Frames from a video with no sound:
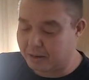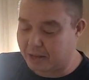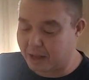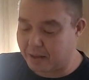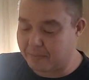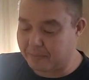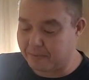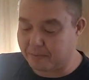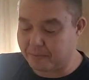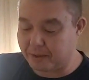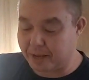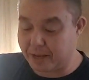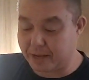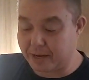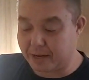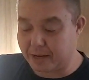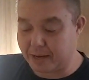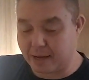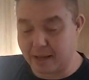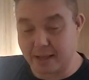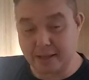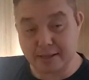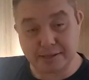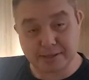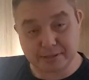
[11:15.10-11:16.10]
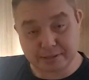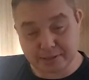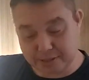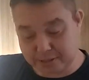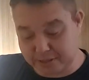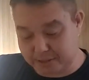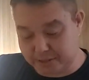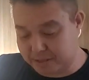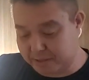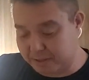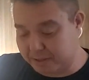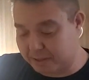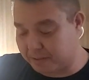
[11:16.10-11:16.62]
MMA
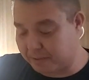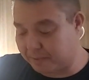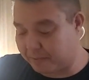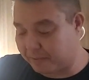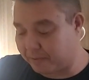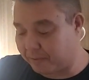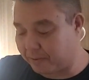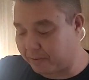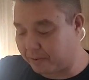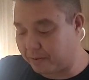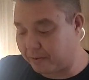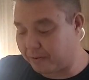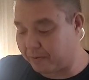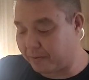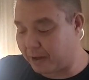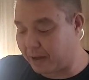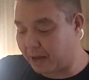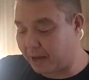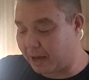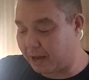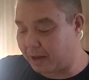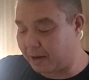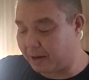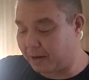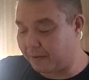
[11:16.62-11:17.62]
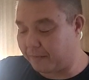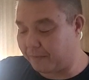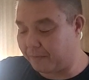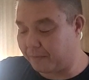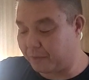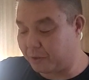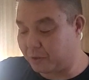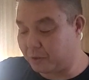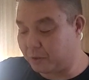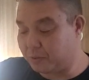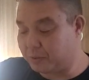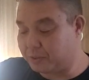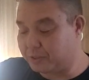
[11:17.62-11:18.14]
analysis out
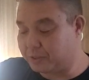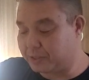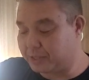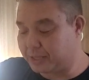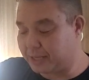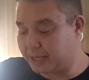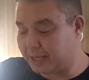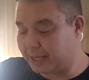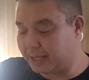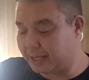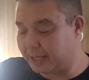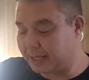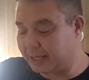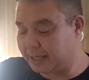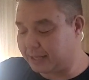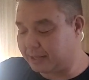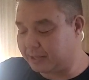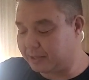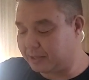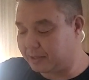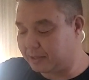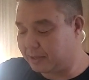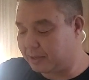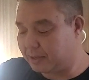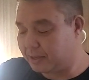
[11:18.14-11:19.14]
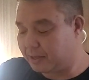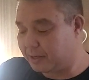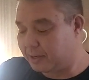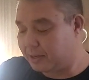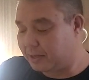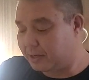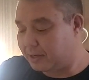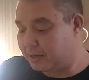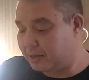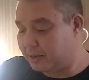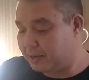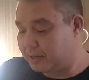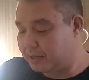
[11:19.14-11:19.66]
of New Zealand,
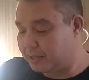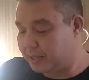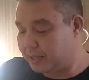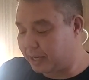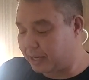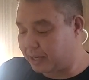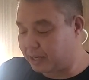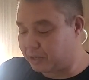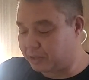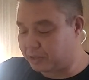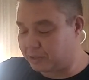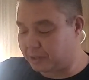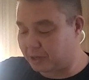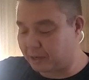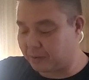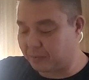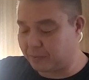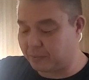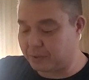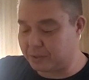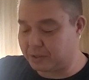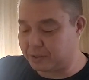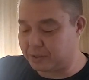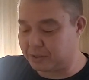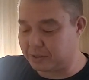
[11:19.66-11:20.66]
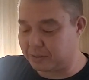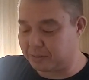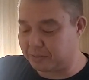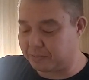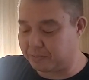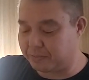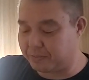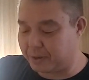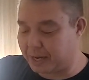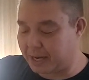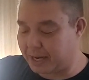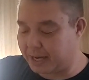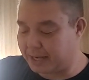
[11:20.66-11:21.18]
taking Sean Woodson
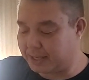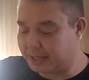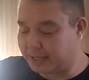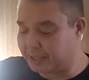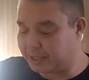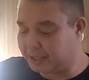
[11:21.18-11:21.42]
by